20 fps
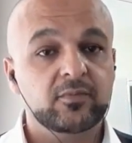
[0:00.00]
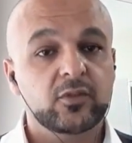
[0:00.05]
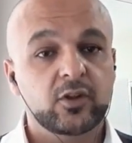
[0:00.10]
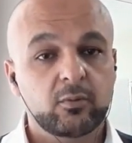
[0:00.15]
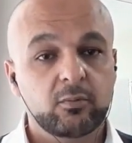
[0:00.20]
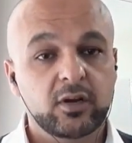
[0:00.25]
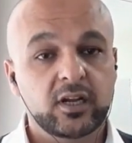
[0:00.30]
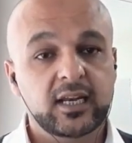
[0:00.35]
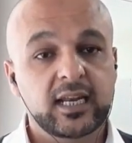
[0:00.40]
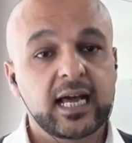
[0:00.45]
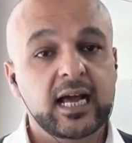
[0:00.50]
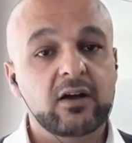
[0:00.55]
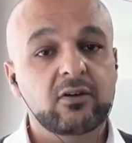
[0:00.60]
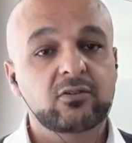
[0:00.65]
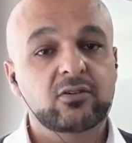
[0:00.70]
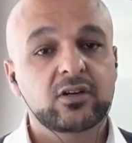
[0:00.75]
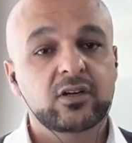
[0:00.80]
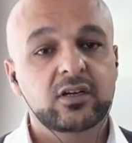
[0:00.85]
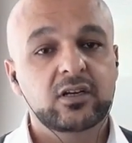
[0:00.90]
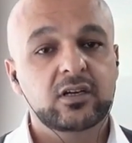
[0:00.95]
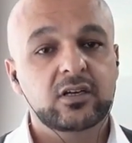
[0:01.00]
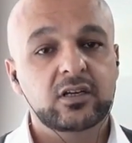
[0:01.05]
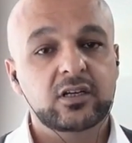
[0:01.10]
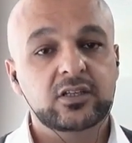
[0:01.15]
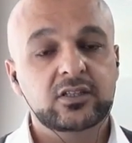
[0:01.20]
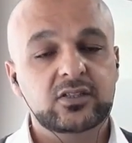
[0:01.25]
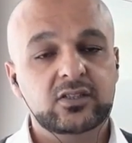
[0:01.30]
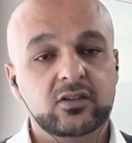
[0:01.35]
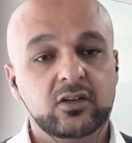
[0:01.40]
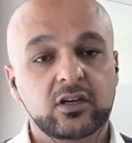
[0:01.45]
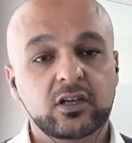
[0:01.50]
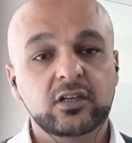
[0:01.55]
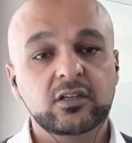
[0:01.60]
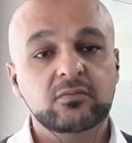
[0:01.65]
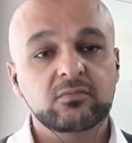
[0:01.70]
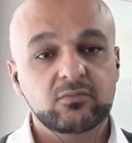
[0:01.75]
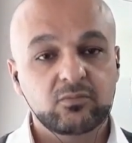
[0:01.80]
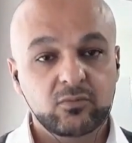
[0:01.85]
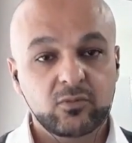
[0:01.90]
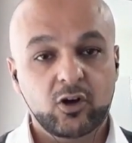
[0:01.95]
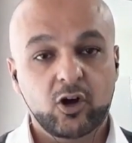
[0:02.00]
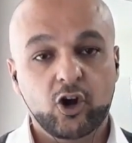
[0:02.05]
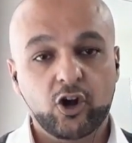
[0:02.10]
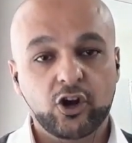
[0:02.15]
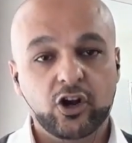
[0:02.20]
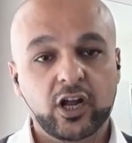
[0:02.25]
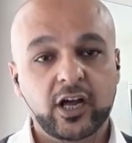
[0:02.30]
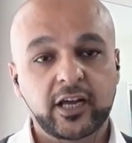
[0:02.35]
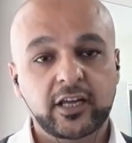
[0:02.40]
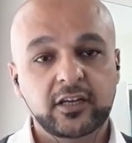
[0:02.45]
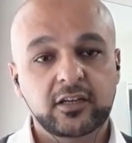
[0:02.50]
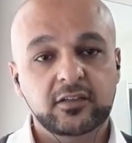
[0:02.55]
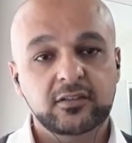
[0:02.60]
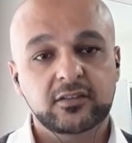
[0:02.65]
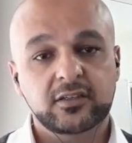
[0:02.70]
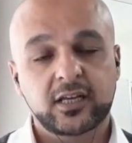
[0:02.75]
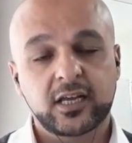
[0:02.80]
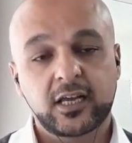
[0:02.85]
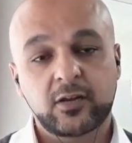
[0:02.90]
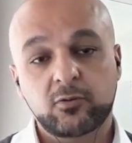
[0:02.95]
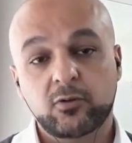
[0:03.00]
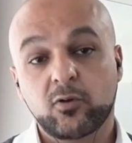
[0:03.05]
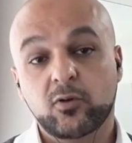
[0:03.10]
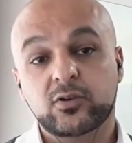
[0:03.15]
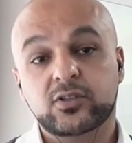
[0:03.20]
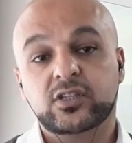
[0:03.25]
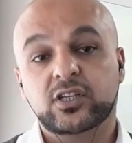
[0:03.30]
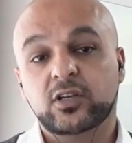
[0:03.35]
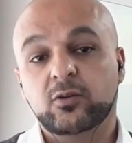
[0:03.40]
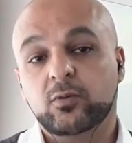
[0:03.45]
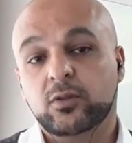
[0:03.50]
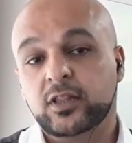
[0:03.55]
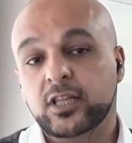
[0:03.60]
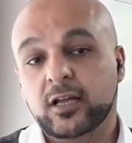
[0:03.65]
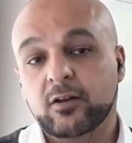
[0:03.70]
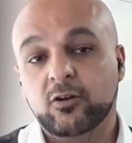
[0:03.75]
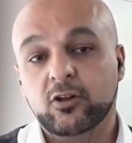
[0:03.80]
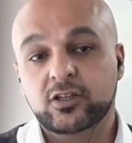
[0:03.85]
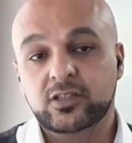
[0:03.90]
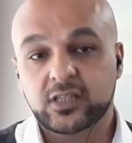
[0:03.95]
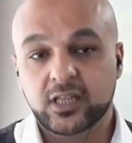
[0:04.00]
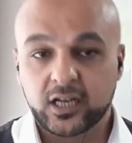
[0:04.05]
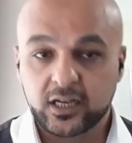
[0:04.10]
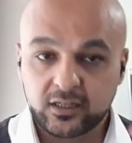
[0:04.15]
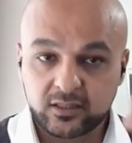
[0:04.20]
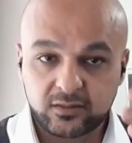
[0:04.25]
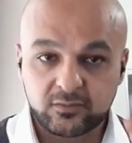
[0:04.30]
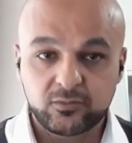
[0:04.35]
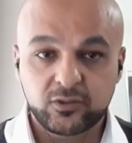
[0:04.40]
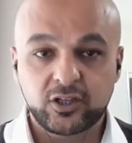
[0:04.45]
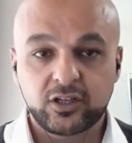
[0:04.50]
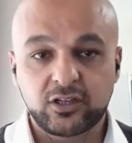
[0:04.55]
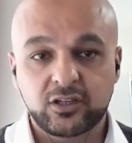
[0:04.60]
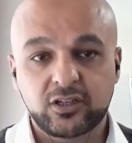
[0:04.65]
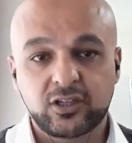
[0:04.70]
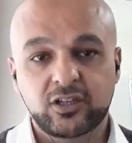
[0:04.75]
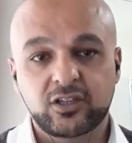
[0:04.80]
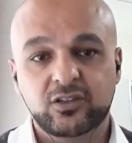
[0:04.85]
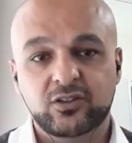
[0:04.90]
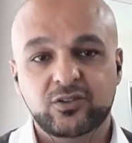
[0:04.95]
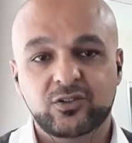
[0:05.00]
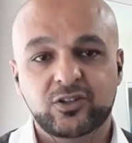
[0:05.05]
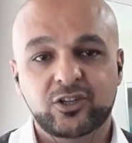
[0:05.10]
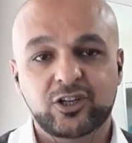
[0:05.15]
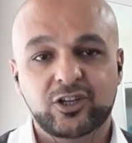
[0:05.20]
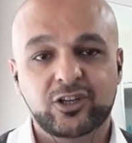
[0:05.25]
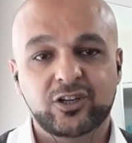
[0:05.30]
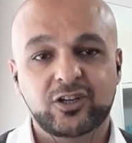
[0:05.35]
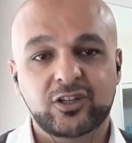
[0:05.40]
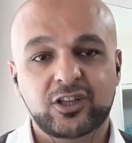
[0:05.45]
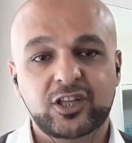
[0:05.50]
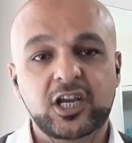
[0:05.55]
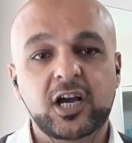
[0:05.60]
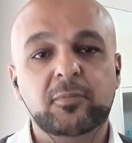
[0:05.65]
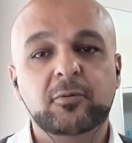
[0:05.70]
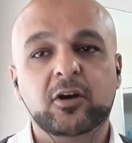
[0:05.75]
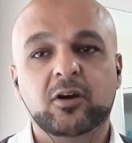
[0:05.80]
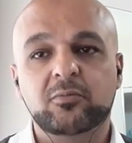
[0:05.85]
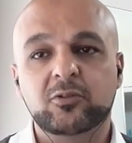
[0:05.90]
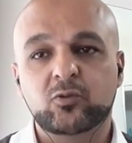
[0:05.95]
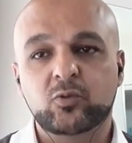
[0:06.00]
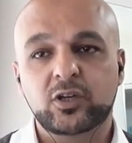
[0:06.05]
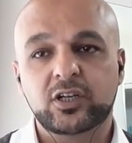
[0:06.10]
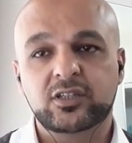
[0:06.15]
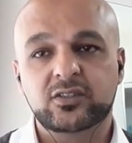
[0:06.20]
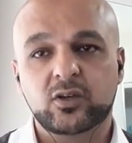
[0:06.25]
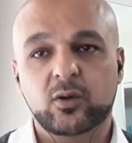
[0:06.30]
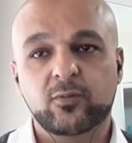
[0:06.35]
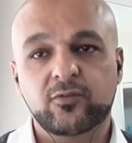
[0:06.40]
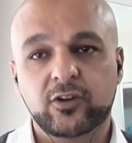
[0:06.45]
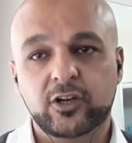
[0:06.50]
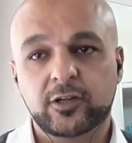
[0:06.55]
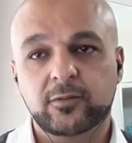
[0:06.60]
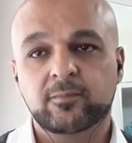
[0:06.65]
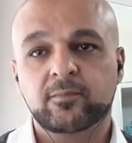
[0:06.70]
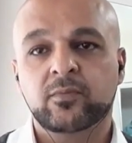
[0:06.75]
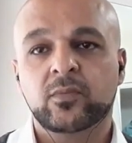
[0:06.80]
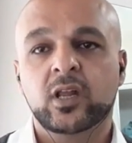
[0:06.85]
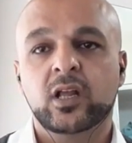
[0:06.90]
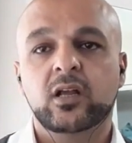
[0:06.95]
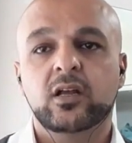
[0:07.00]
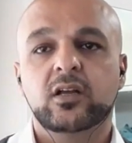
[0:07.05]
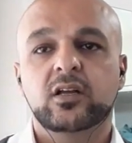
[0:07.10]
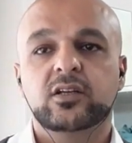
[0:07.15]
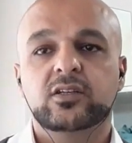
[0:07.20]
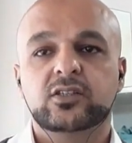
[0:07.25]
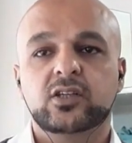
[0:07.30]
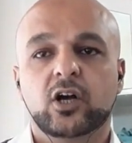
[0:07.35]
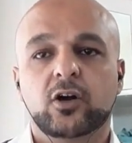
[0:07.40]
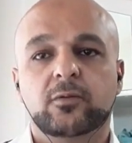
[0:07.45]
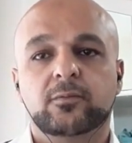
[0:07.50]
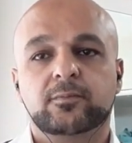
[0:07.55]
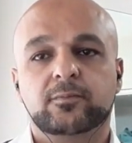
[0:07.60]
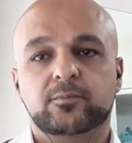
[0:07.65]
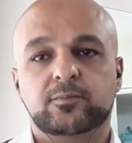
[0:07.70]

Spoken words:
but now it's online, and we will see what that looks like in the upcoming weeks, hopefully. So,